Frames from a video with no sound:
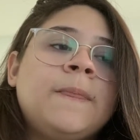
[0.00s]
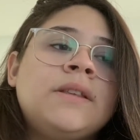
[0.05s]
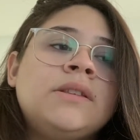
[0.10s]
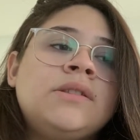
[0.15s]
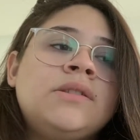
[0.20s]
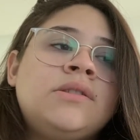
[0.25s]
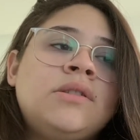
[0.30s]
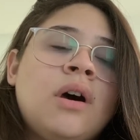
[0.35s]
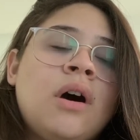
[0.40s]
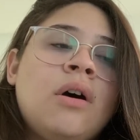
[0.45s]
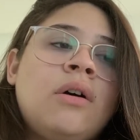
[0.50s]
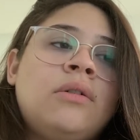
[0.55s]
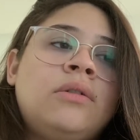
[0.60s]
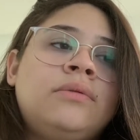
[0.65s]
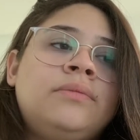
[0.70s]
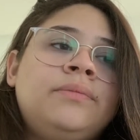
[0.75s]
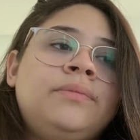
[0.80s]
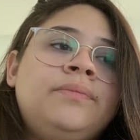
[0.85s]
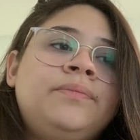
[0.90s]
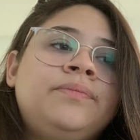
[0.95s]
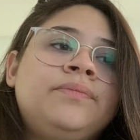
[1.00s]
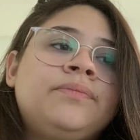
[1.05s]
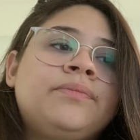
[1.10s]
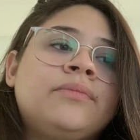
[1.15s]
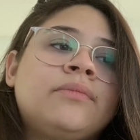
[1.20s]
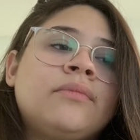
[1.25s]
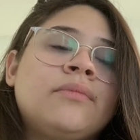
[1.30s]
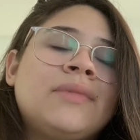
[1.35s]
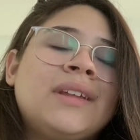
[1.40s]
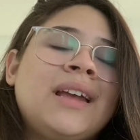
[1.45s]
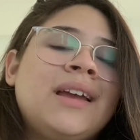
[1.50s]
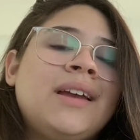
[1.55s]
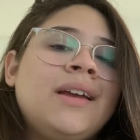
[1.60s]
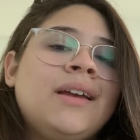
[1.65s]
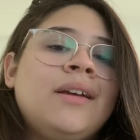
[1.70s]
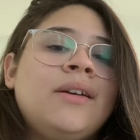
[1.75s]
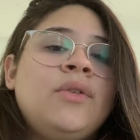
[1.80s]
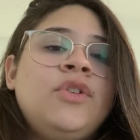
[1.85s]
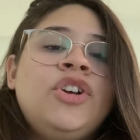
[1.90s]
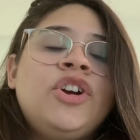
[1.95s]
So
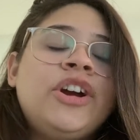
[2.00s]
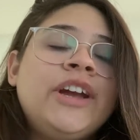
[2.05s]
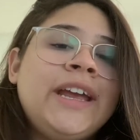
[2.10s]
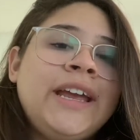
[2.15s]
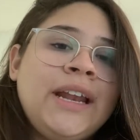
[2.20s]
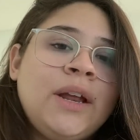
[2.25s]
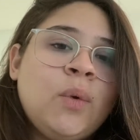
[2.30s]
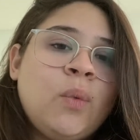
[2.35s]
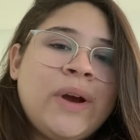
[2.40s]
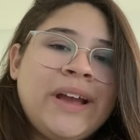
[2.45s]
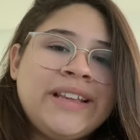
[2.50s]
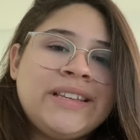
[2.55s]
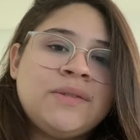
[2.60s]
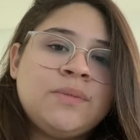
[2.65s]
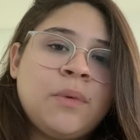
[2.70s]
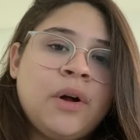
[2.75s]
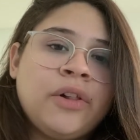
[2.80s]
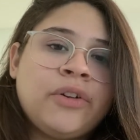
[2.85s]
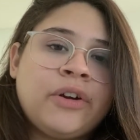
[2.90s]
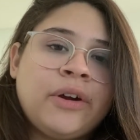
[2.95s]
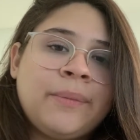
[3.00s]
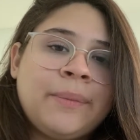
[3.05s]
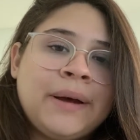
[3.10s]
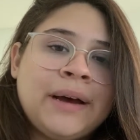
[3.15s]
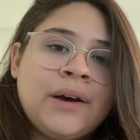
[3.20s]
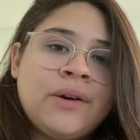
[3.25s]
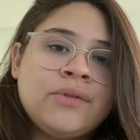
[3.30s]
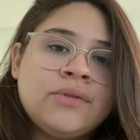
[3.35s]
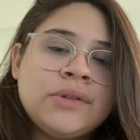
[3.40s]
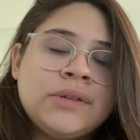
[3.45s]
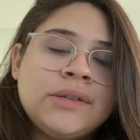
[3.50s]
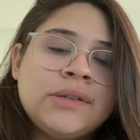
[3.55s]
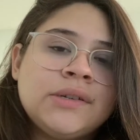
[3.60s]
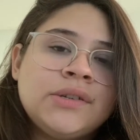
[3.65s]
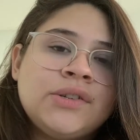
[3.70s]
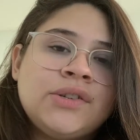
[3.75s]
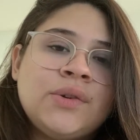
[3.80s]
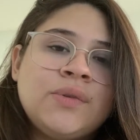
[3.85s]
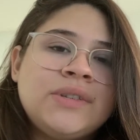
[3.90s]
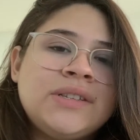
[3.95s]
you're eating way smaller amounts,
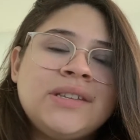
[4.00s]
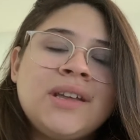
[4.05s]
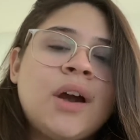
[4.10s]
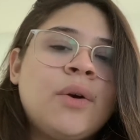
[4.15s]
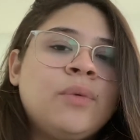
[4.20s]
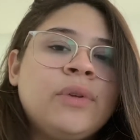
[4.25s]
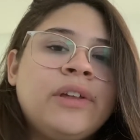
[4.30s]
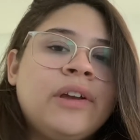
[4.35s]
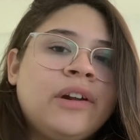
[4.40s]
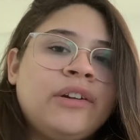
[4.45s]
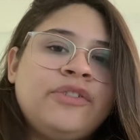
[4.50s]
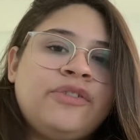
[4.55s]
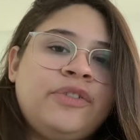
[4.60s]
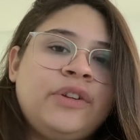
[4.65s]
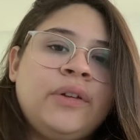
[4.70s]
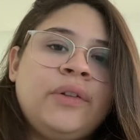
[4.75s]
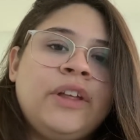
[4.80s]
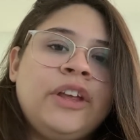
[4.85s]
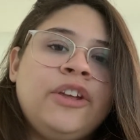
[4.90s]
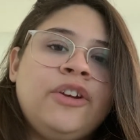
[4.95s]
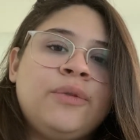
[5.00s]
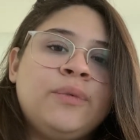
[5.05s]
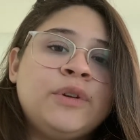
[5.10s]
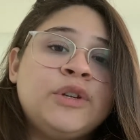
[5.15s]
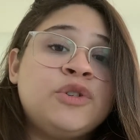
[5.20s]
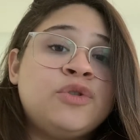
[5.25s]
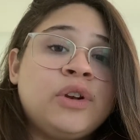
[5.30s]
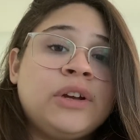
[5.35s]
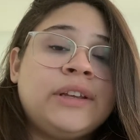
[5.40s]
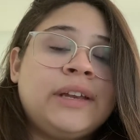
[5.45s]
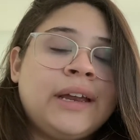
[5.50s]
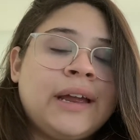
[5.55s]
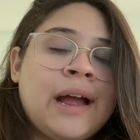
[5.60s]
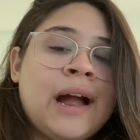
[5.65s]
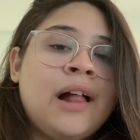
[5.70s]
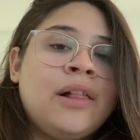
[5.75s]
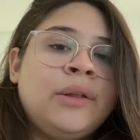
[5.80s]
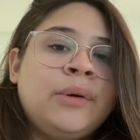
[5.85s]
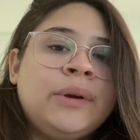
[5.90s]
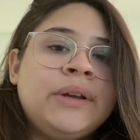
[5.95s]
so it's not really going to feel like you're restricting
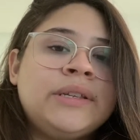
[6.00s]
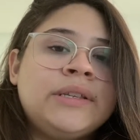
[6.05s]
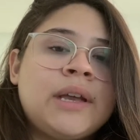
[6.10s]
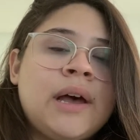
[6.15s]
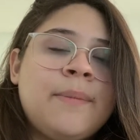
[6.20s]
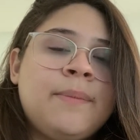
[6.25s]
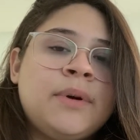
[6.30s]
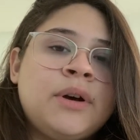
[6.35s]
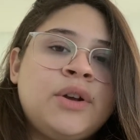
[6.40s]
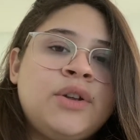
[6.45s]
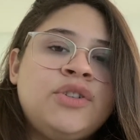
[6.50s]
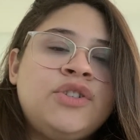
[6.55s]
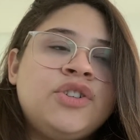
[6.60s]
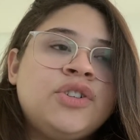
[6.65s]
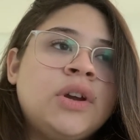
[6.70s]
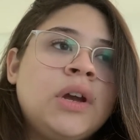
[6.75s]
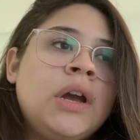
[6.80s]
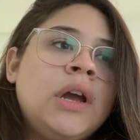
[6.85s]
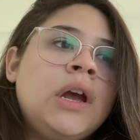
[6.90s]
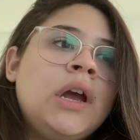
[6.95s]
calories that much.